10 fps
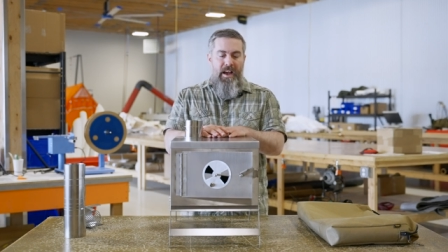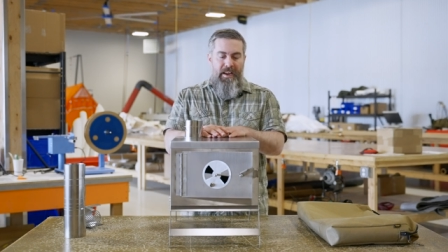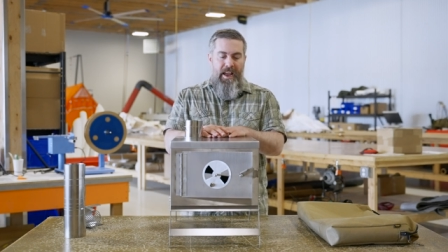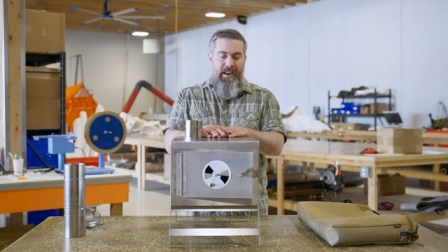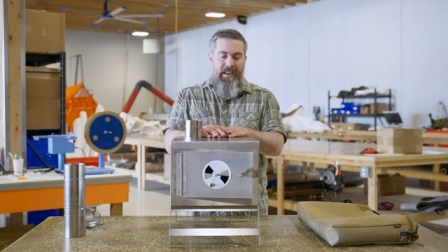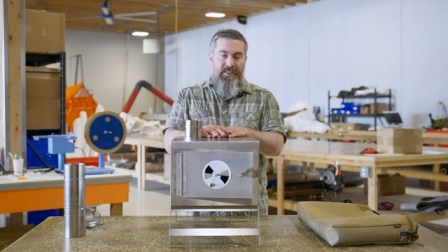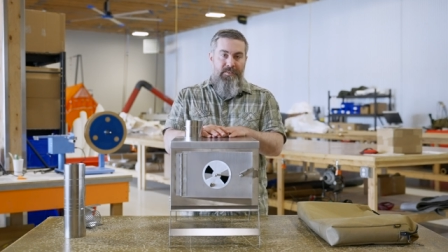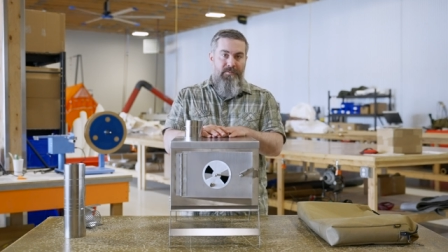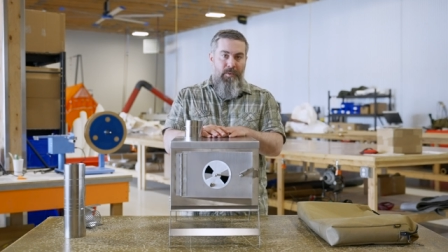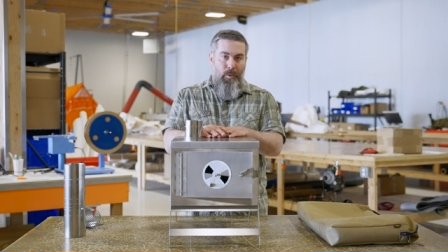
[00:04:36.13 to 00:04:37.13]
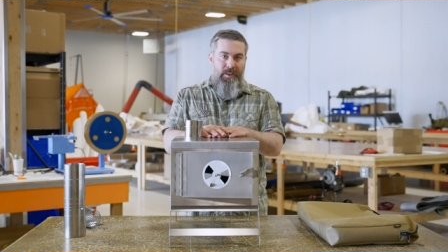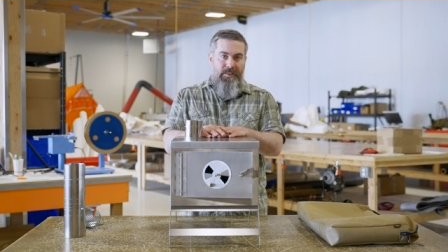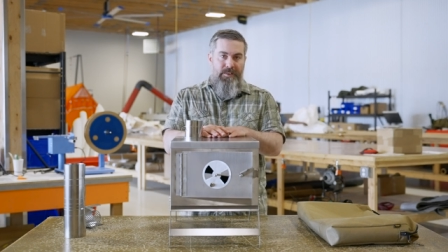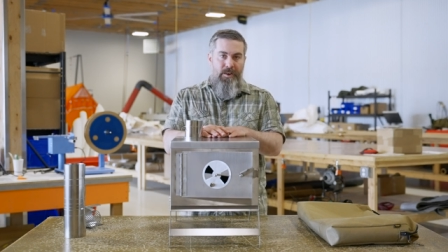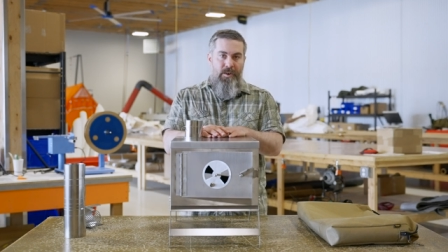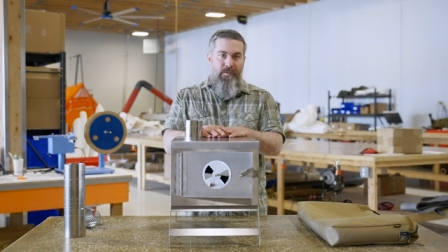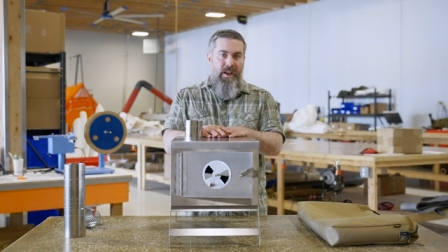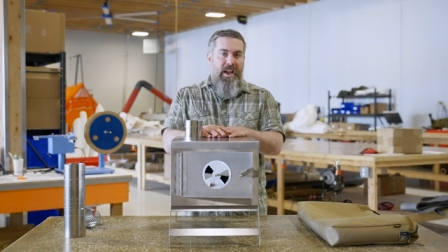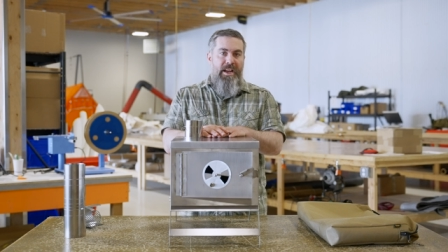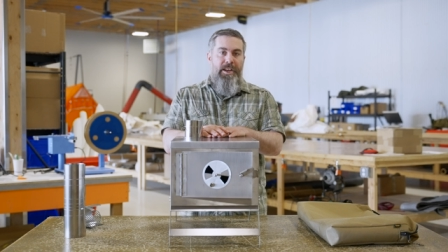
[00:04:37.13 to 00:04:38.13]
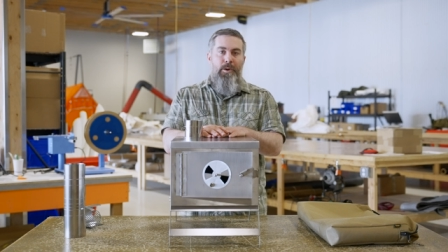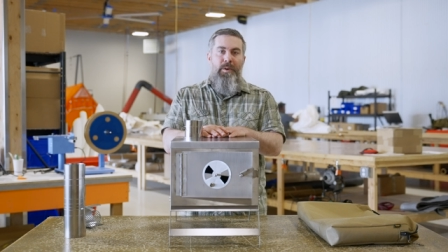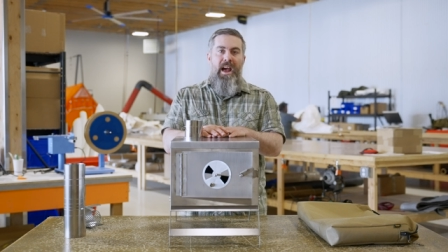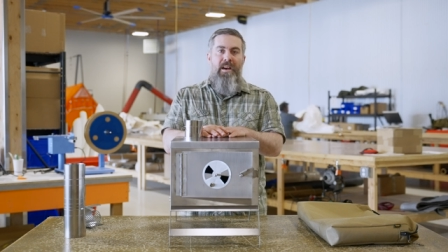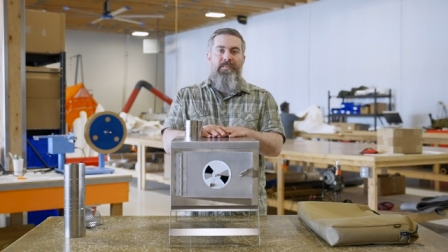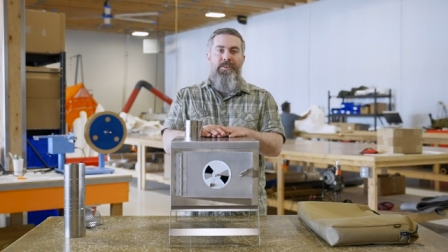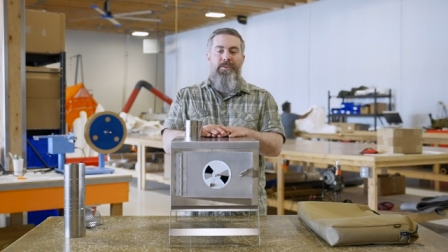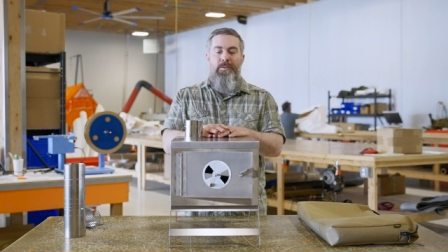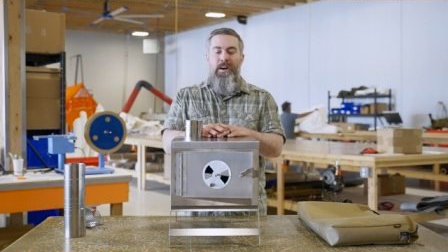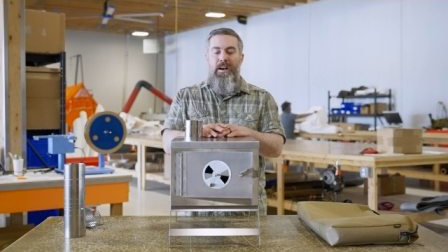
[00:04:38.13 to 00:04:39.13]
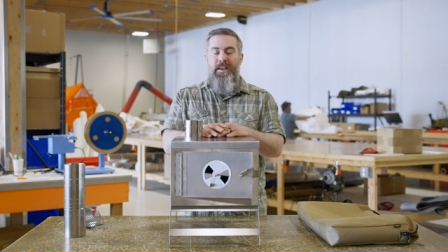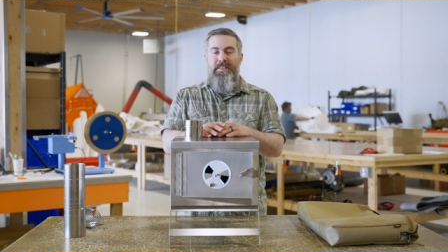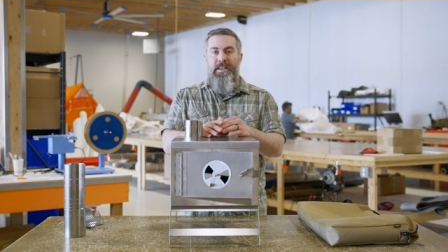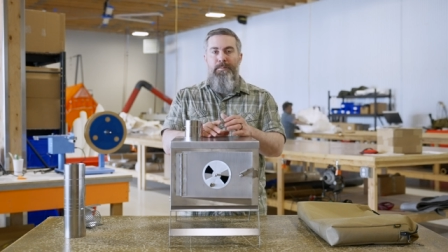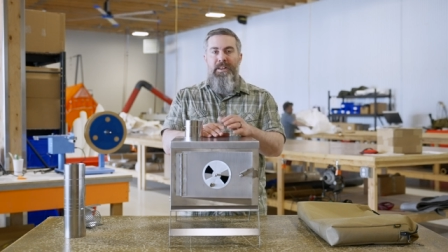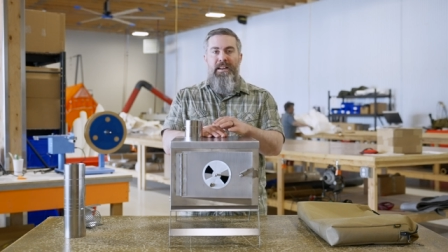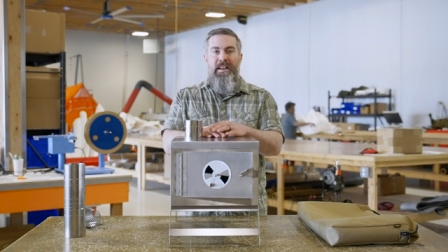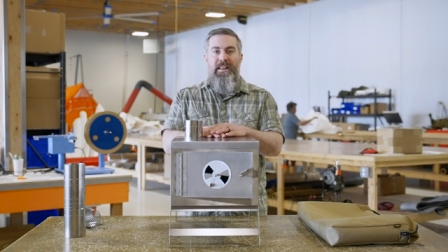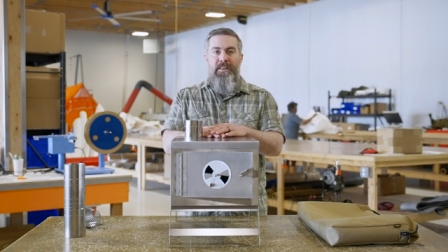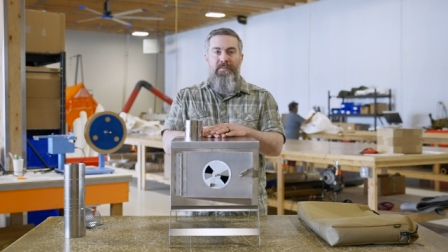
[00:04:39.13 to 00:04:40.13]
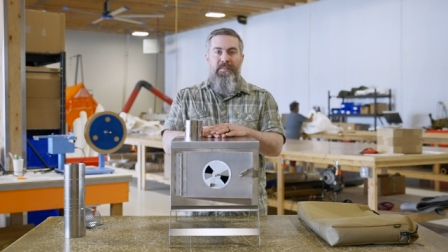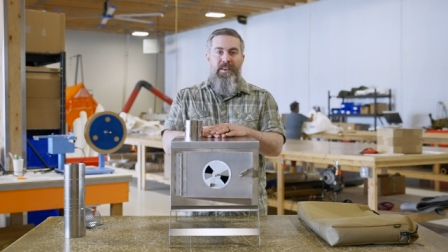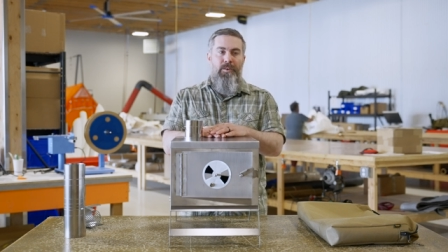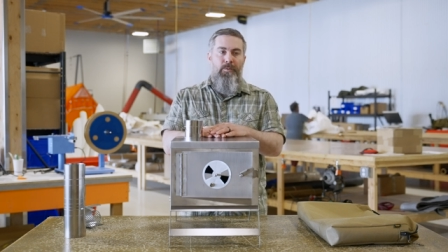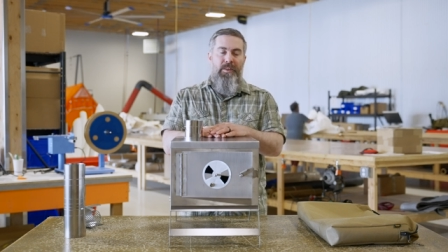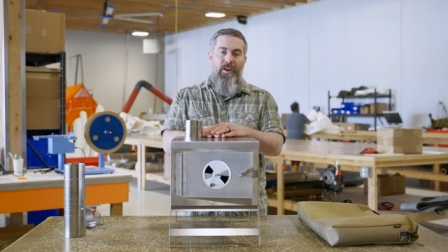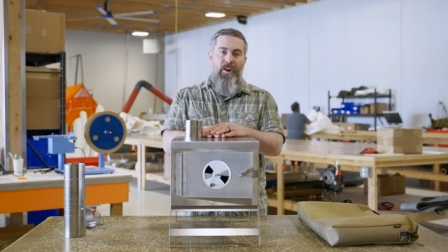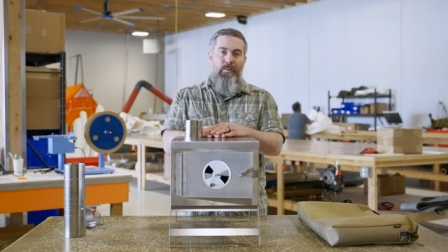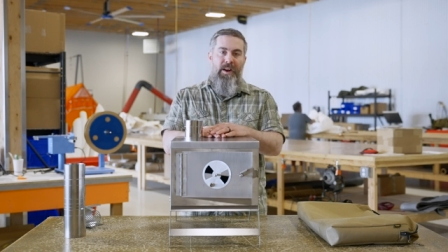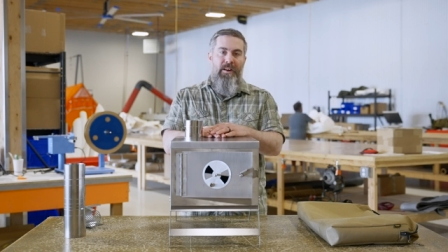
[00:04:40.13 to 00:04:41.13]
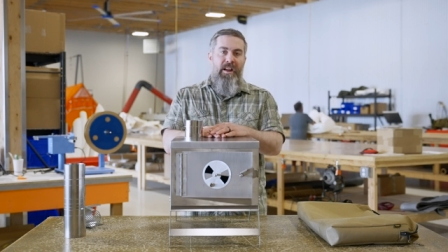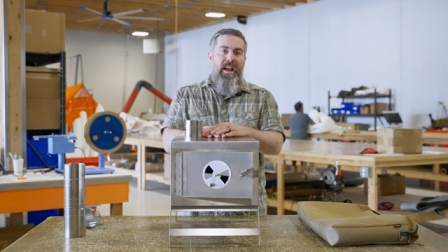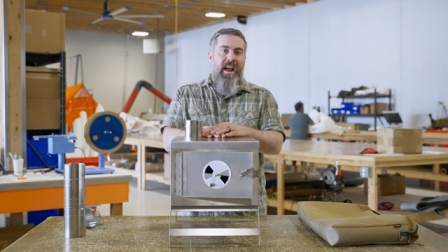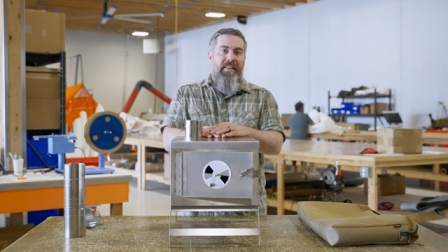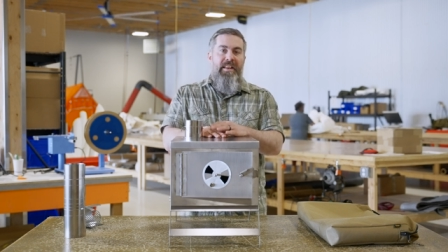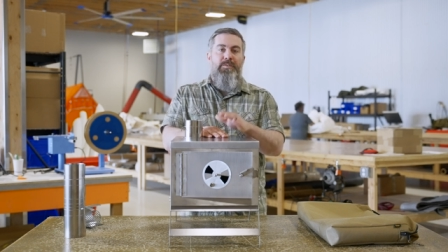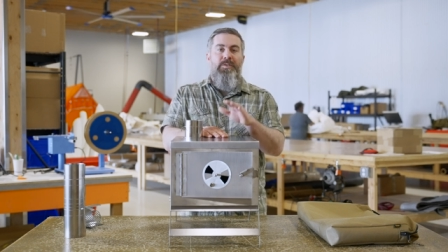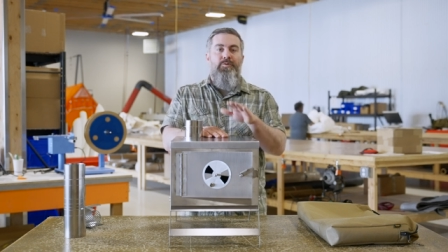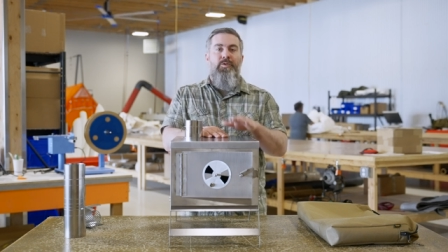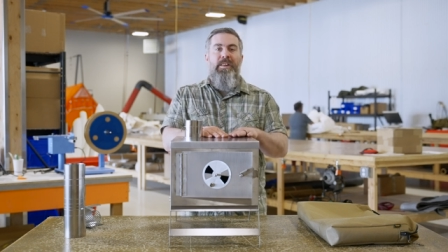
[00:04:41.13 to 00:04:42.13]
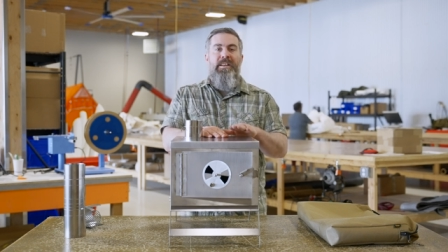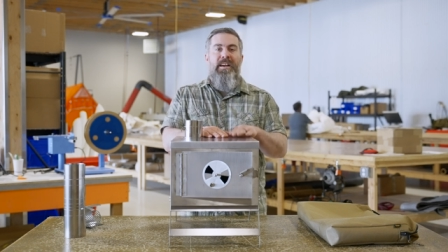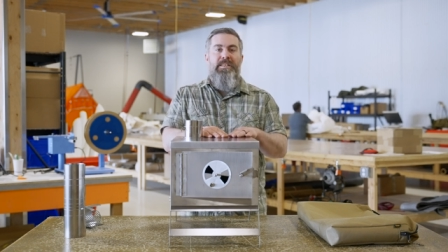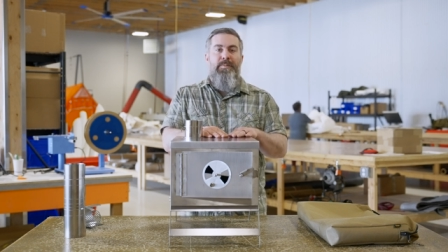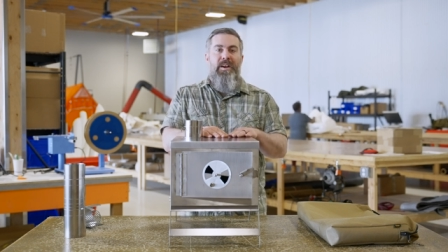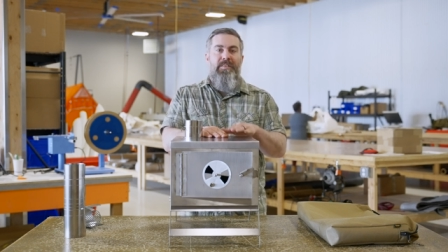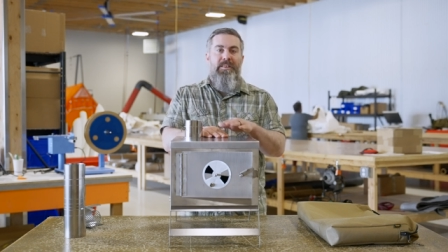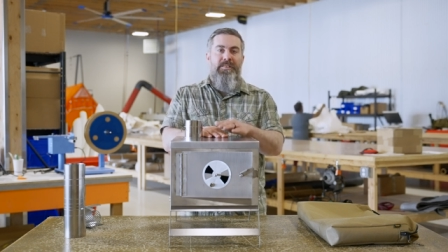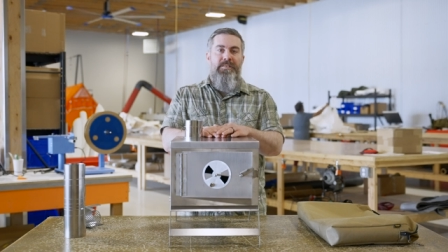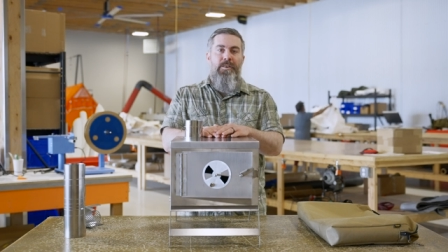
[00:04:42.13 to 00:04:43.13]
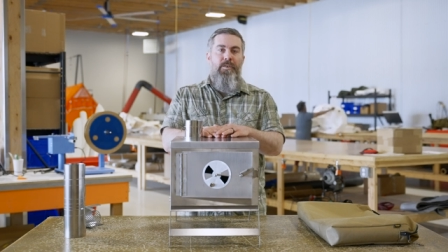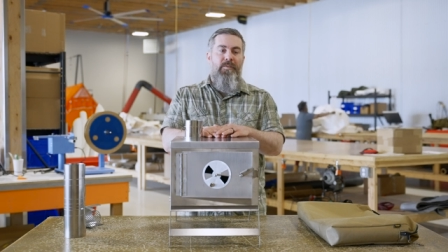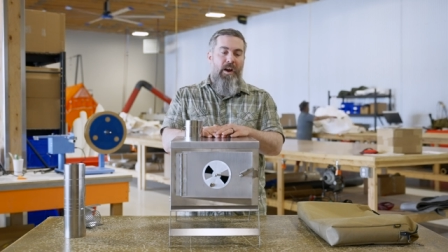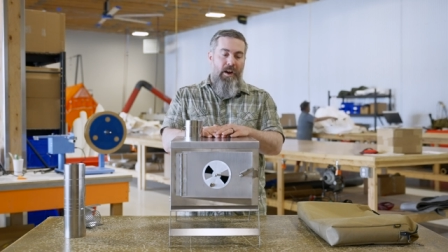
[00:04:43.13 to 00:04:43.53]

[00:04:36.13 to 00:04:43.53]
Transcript: Again, it's a folding stove. You don't have to uh, assemble it in the field with hardware, and that's what's really nice about this stove.